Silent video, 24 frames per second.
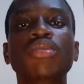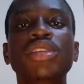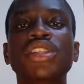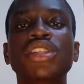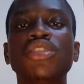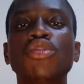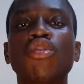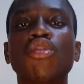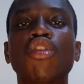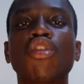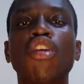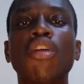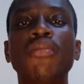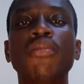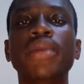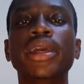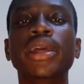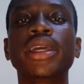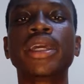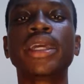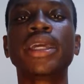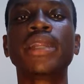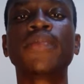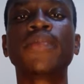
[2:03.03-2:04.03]
he will still come
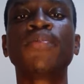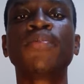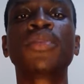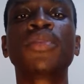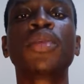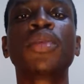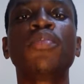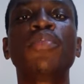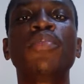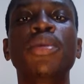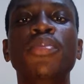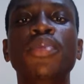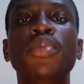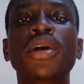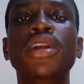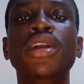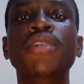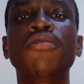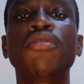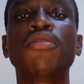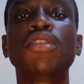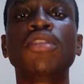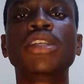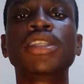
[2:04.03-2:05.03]
again.
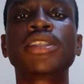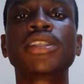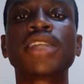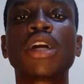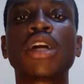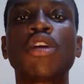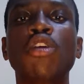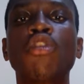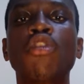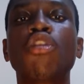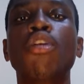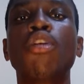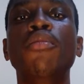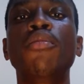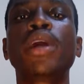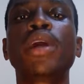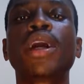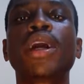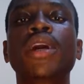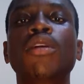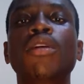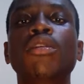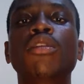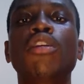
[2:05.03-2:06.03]
Preparing for the second
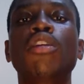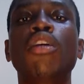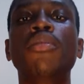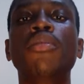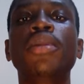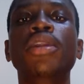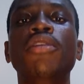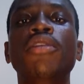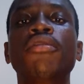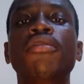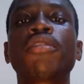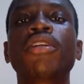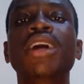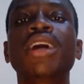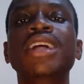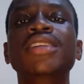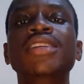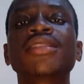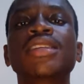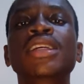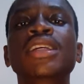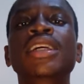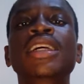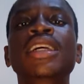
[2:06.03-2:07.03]
coming of
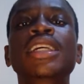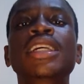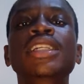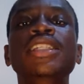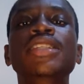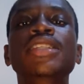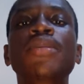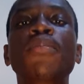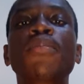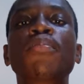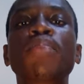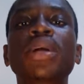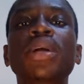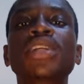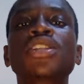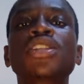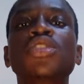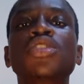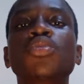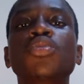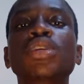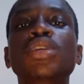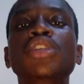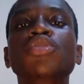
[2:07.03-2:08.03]
Christ is the
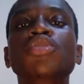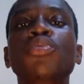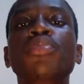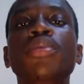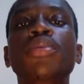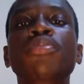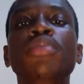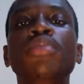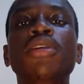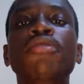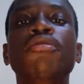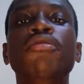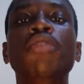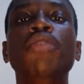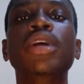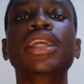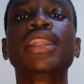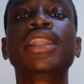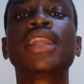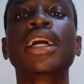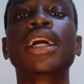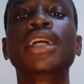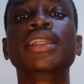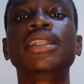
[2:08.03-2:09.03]
best way to prepare for
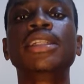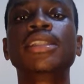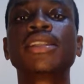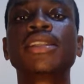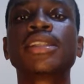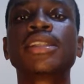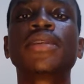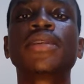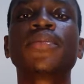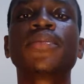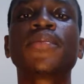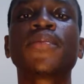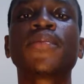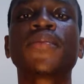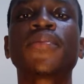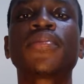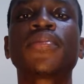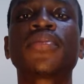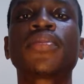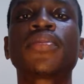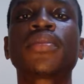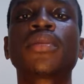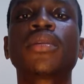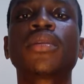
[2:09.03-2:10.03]
eternity.
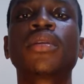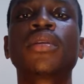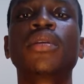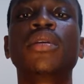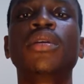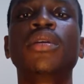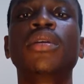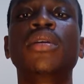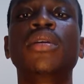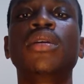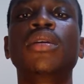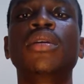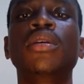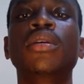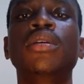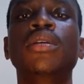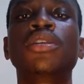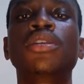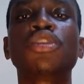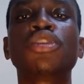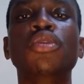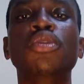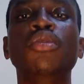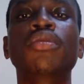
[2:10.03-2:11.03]

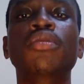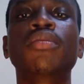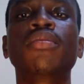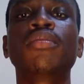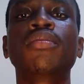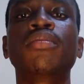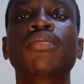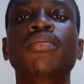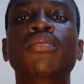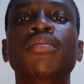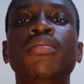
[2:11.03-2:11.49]
So,